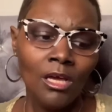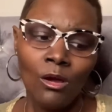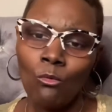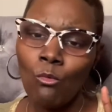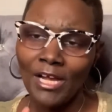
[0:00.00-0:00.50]

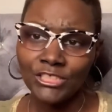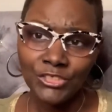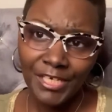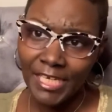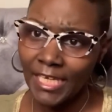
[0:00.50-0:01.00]
Wash your
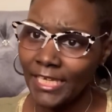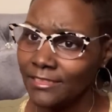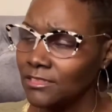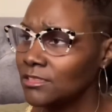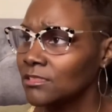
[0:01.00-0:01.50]

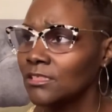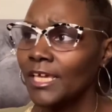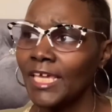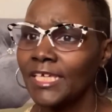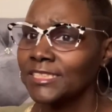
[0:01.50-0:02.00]
hands.
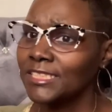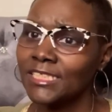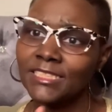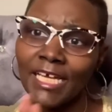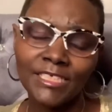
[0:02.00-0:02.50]
Hand
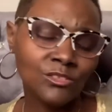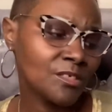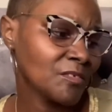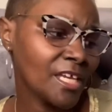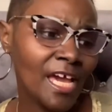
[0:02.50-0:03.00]
sanitizer. If
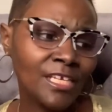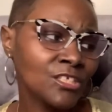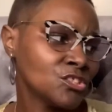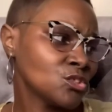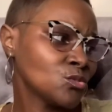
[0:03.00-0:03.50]
they got it in
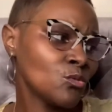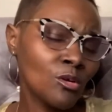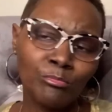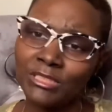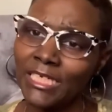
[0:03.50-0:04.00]
the store,
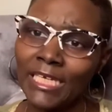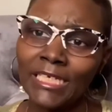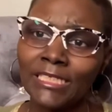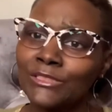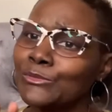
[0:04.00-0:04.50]
put the hand
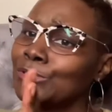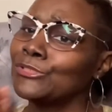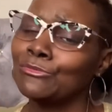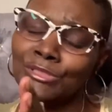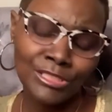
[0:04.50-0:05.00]
under it.
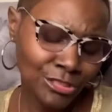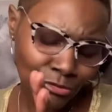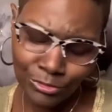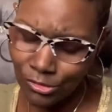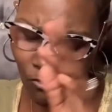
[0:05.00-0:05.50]
Use it.
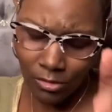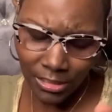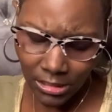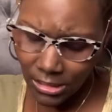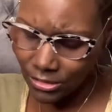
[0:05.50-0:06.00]
Use it going
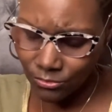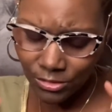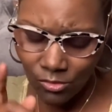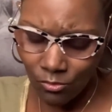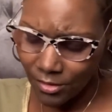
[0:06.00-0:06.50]
in. Use it
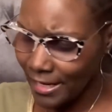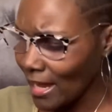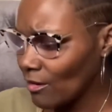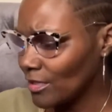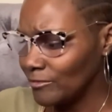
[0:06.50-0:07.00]
going
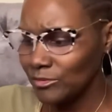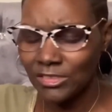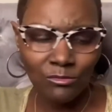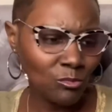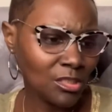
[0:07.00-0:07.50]
out. If you see
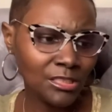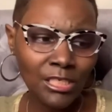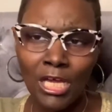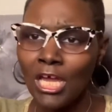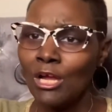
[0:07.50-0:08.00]
one
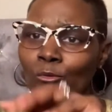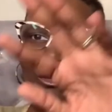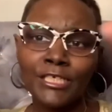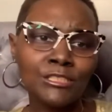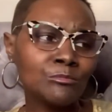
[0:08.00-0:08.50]

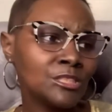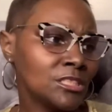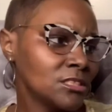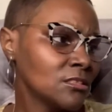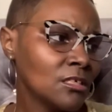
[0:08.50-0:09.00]

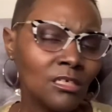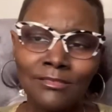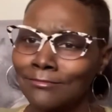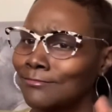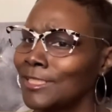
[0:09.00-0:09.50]
randomly
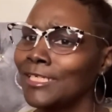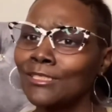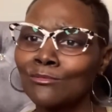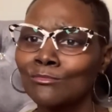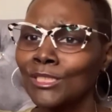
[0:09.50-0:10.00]
Hit
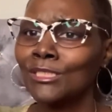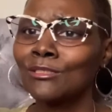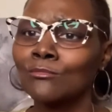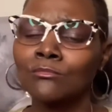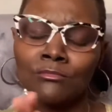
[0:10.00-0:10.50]
them, hit them.
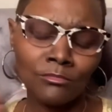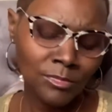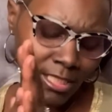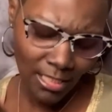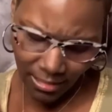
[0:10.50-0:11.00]

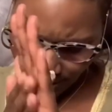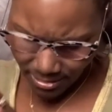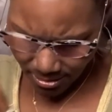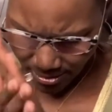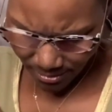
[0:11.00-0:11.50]

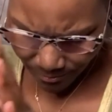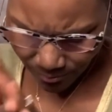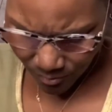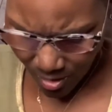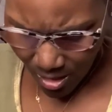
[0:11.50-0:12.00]

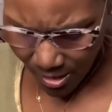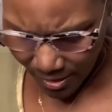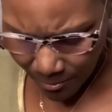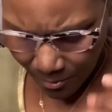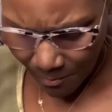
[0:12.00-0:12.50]
Yes.
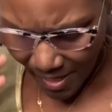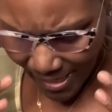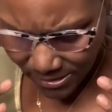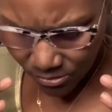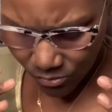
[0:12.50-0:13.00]
Keep the
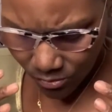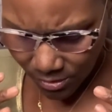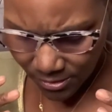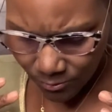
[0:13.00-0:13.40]
mask on.